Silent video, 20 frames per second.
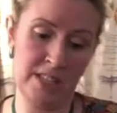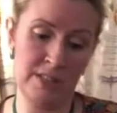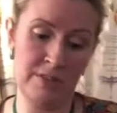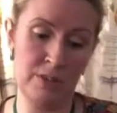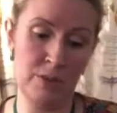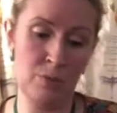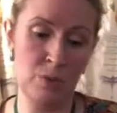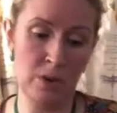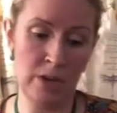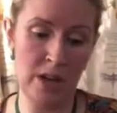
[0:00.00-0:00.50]
If
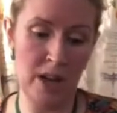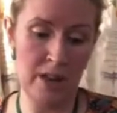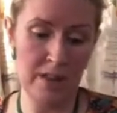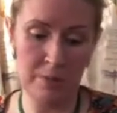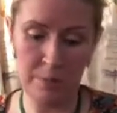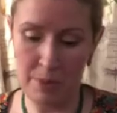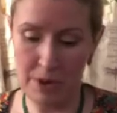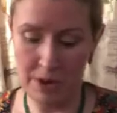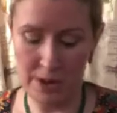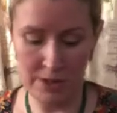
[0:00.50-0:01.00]
you want other
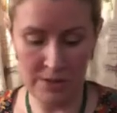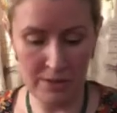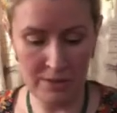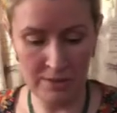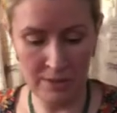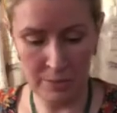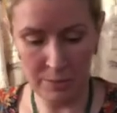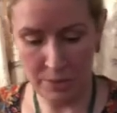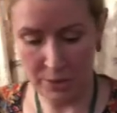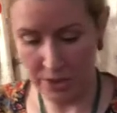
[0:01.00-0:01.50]
parts of
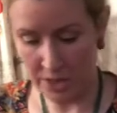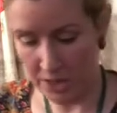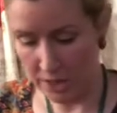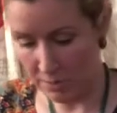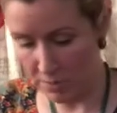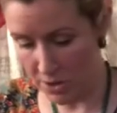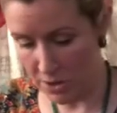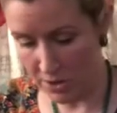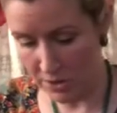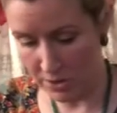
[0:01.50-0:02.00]
the body to
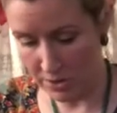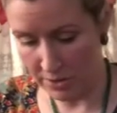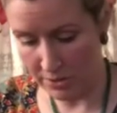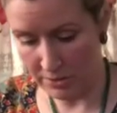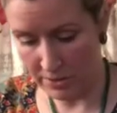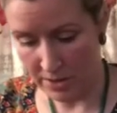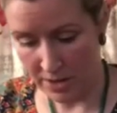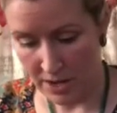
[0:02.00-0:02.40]
move,